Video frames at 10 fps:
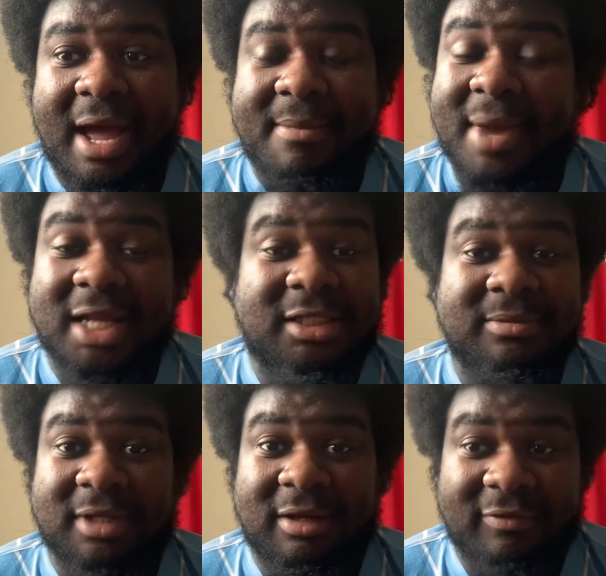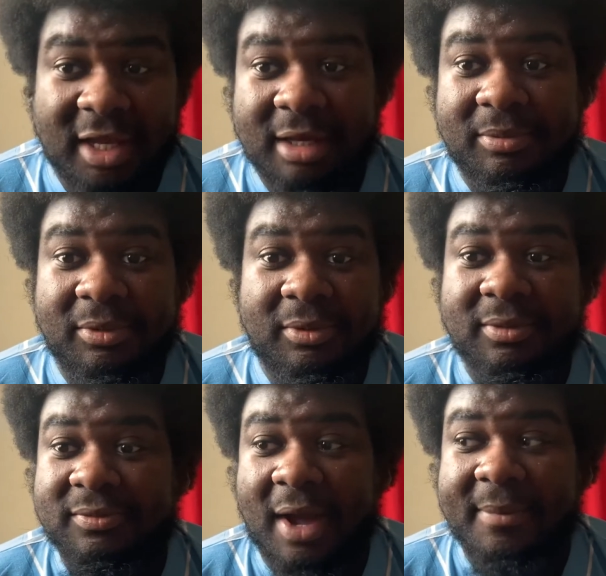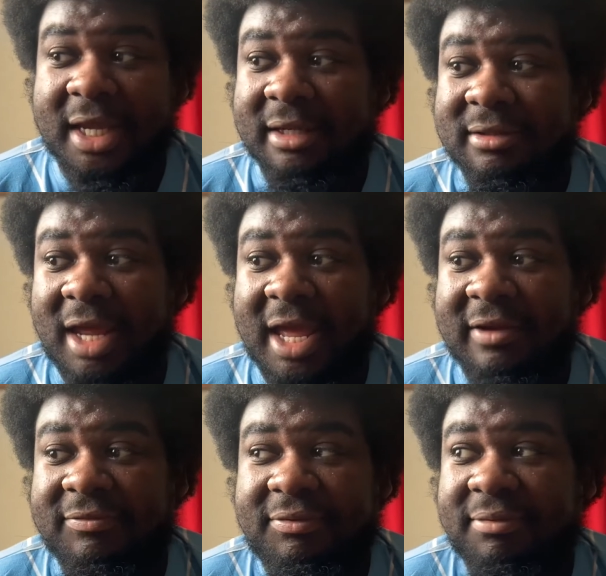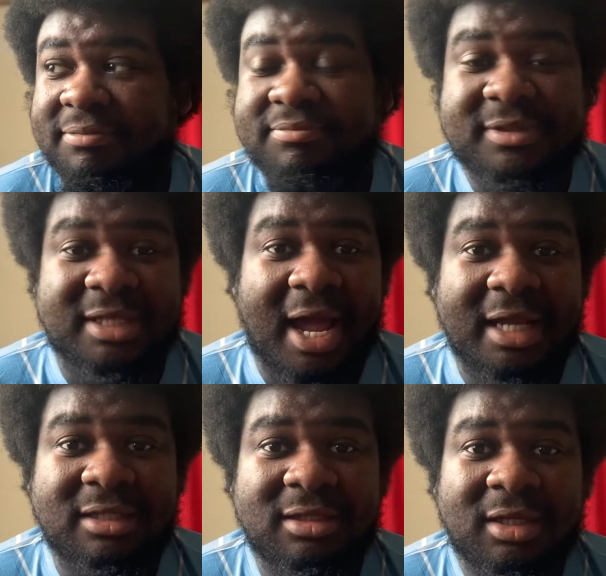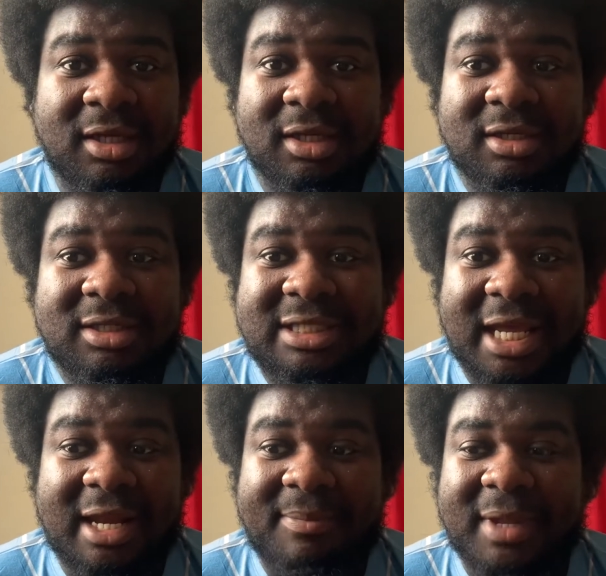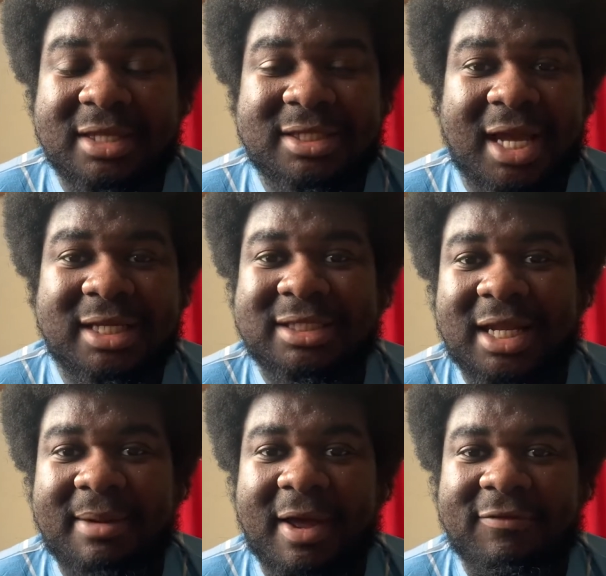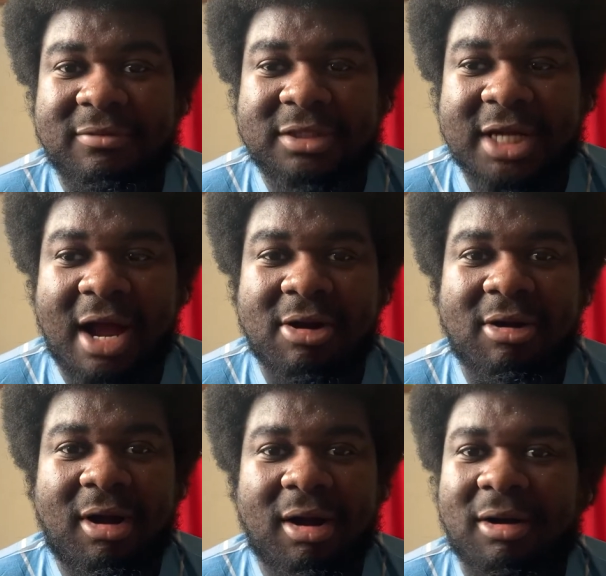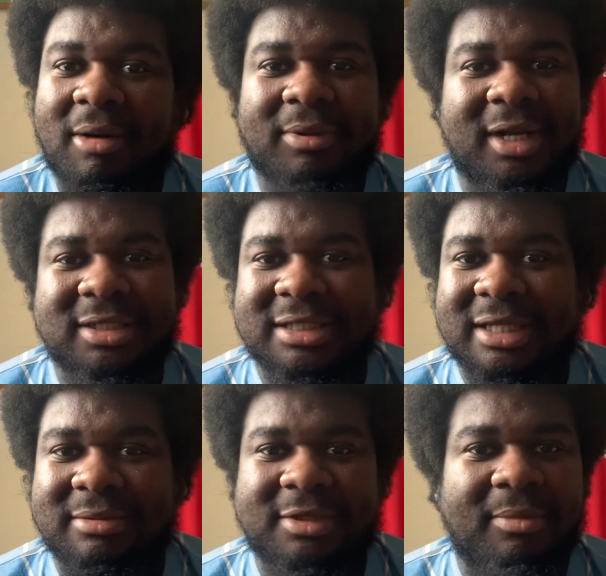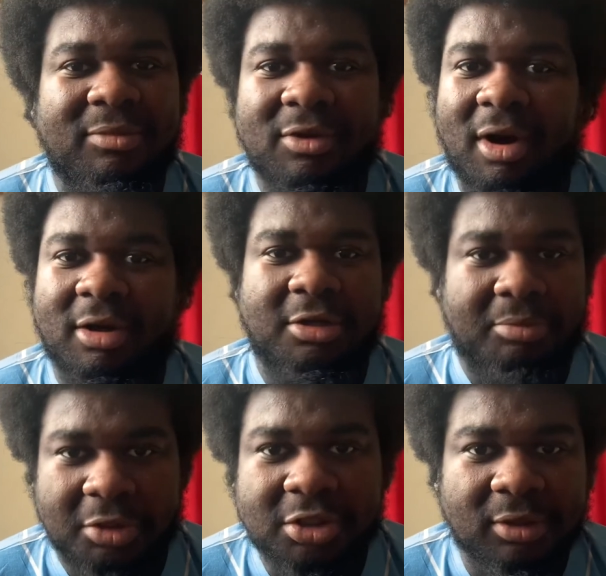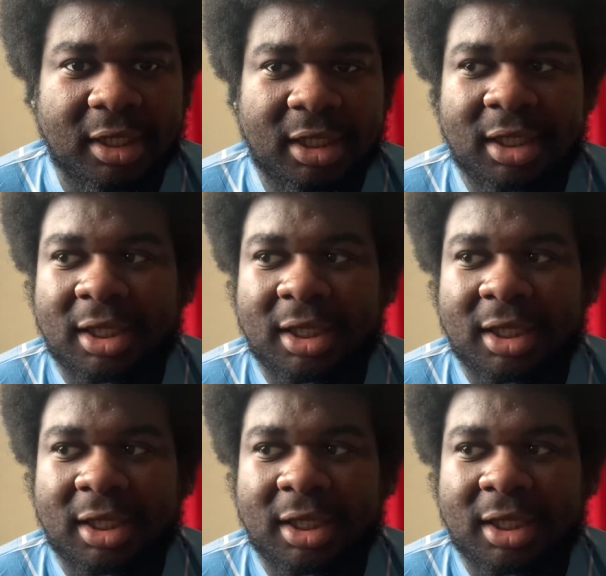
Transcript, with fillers: Matip's unavailable. I mean, they signed a centre back from Schalke. I can't pronounce his name, so I'm not going to butcher it.